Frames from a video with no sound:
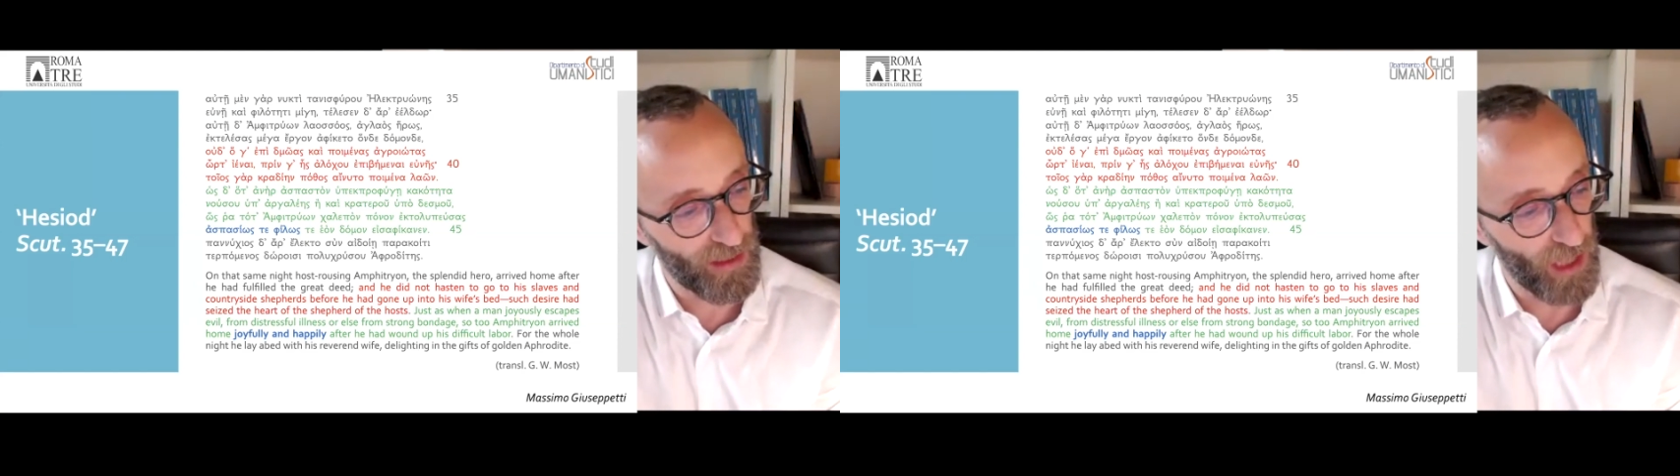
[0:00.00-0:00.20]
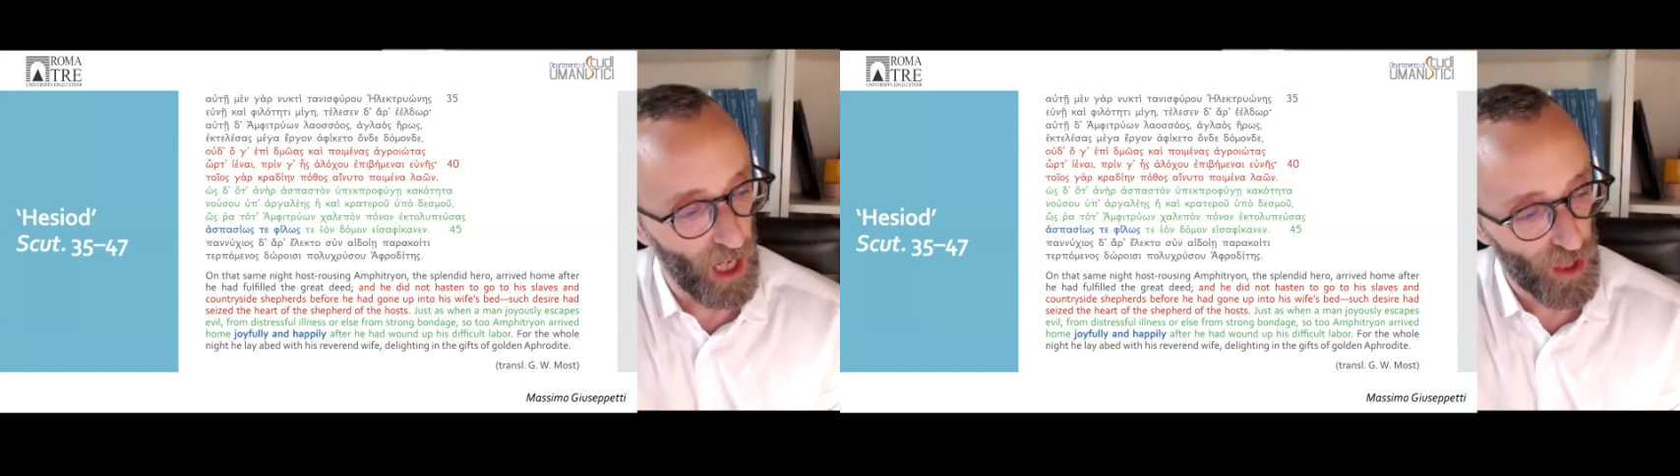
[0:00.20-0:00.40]

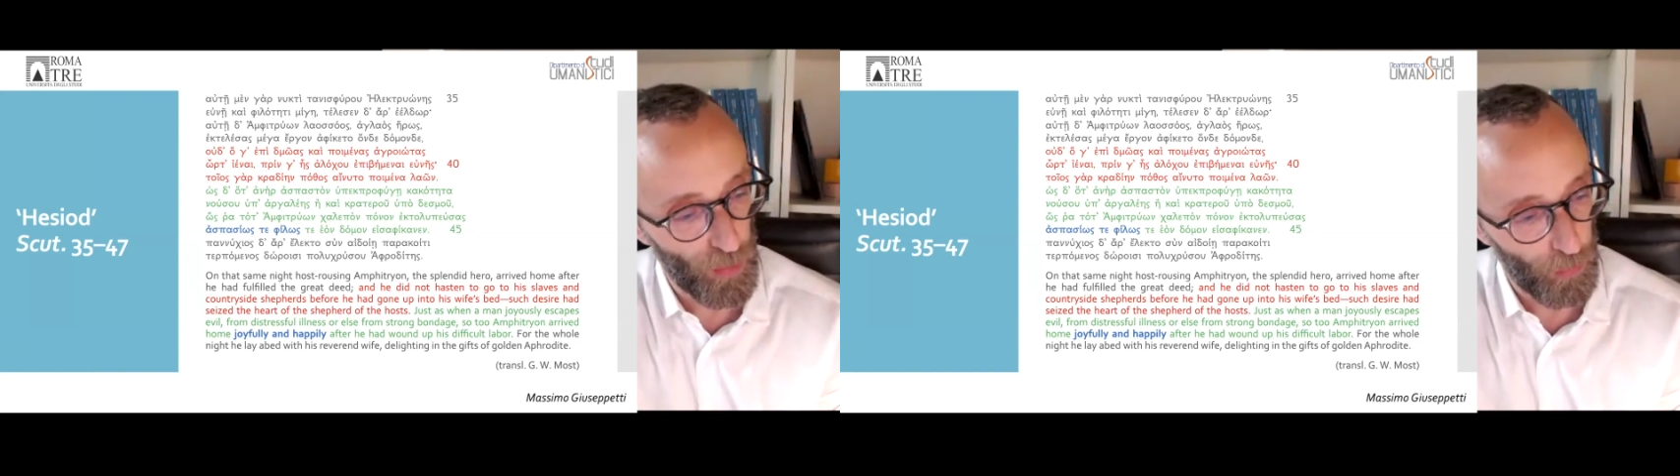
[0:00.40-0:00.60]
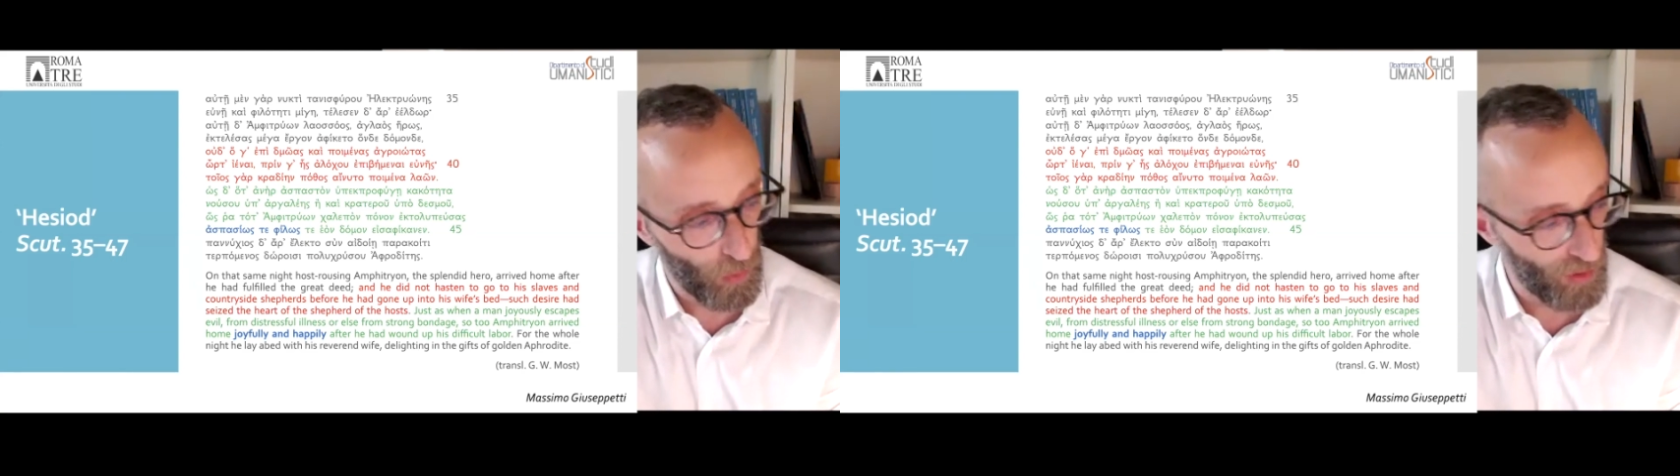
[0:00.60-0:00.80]
Nage
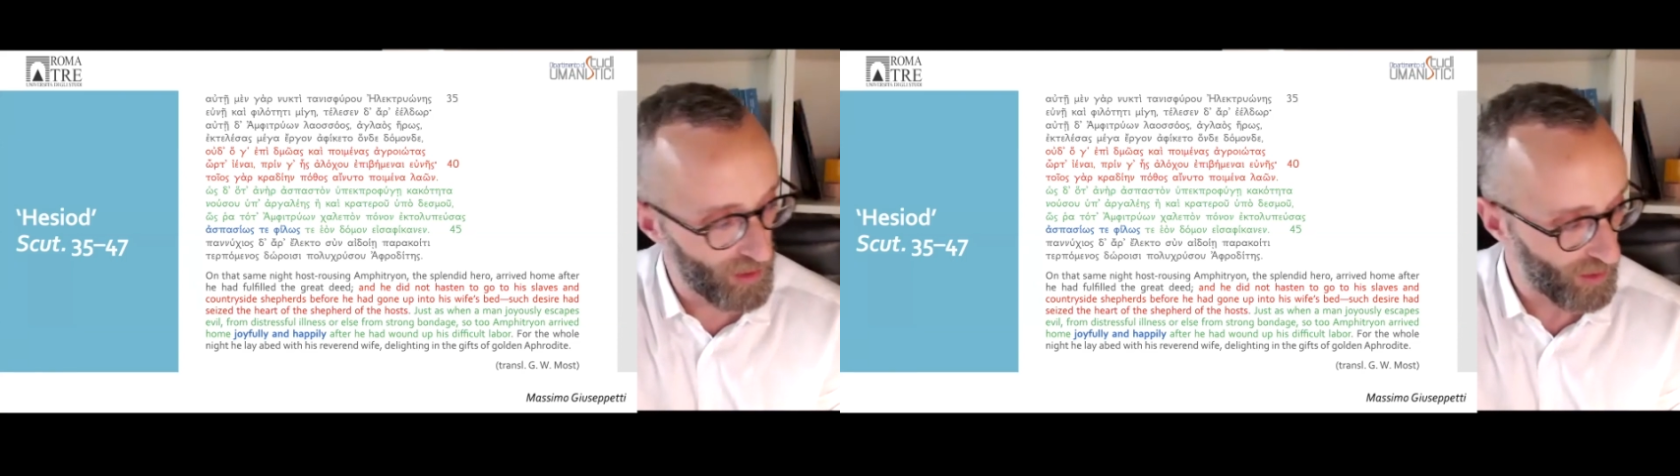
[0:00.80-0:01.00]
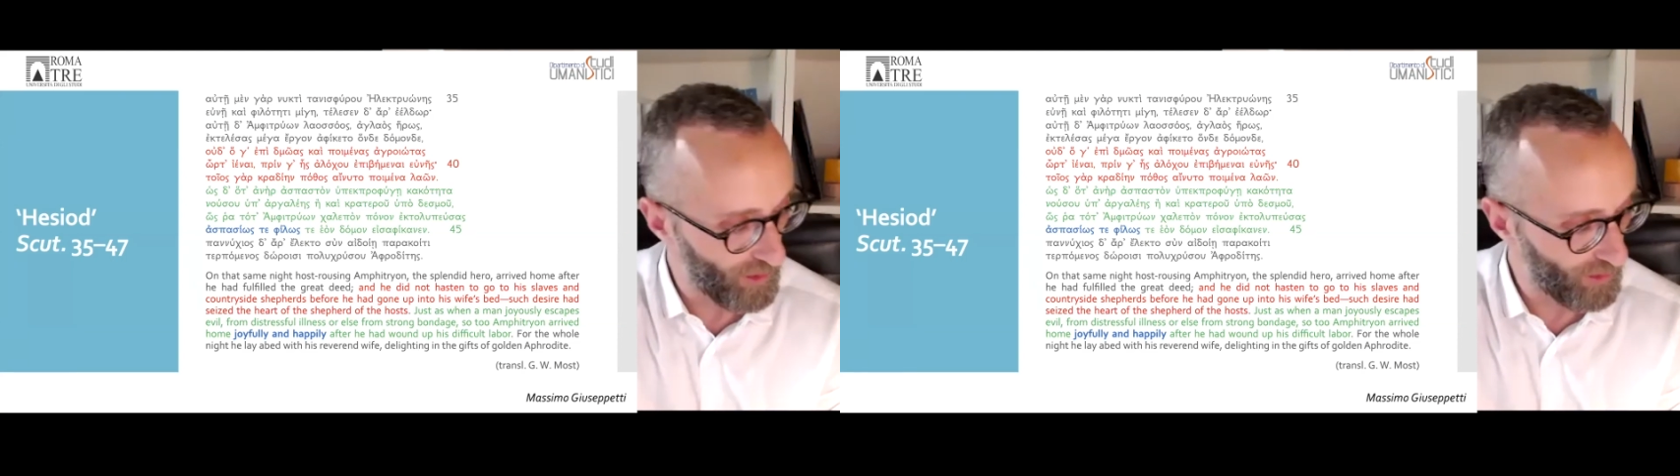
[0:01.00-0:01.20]

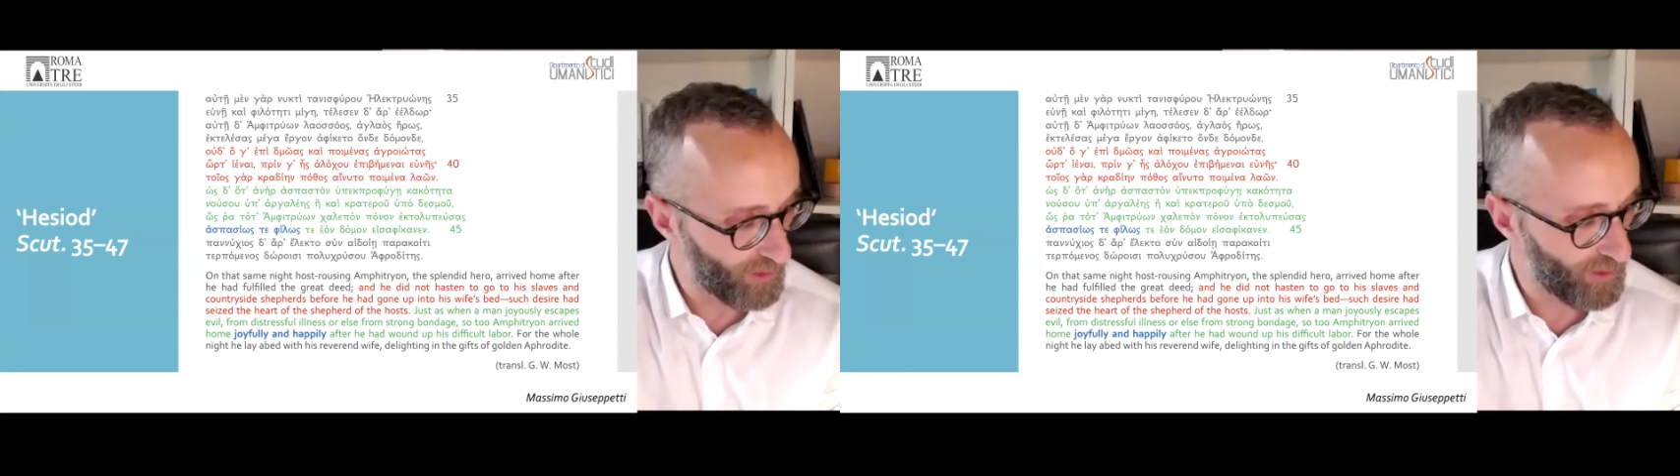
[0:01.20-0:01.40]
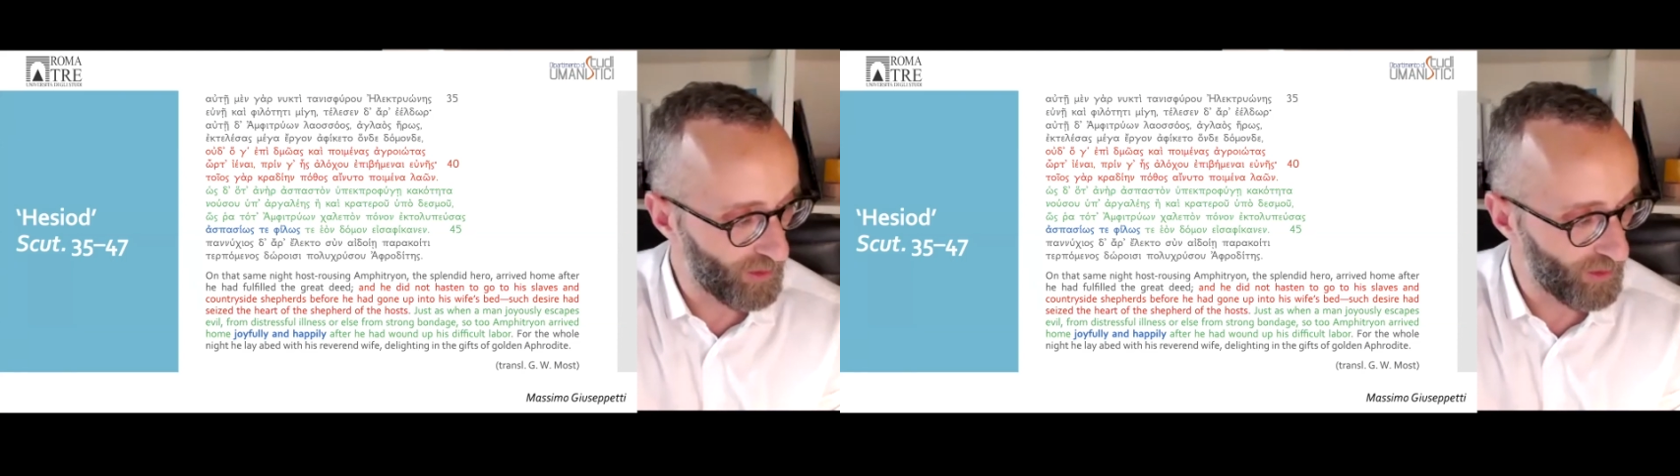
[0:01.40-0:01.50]
puts it,